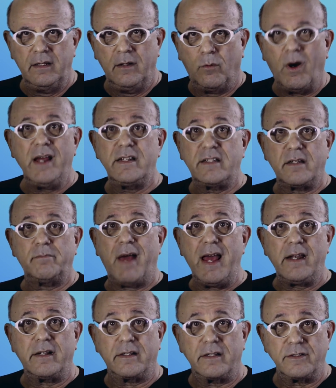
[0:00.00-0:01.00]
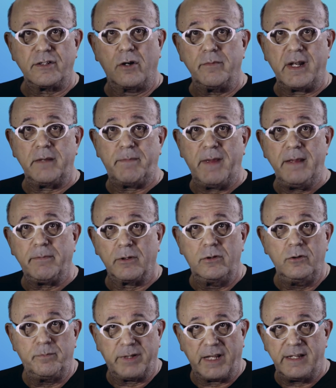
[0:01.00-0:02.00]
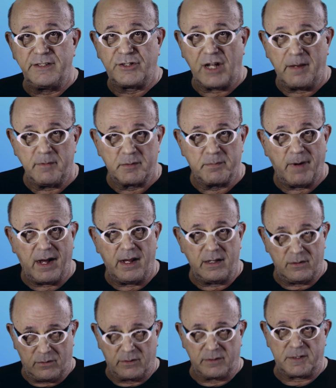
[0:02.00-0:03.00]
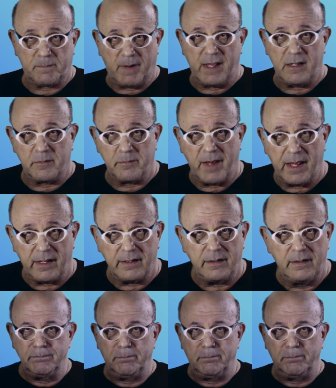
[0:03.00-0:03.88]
Why does it matter to so many people who plays James Bond or Spider-Man?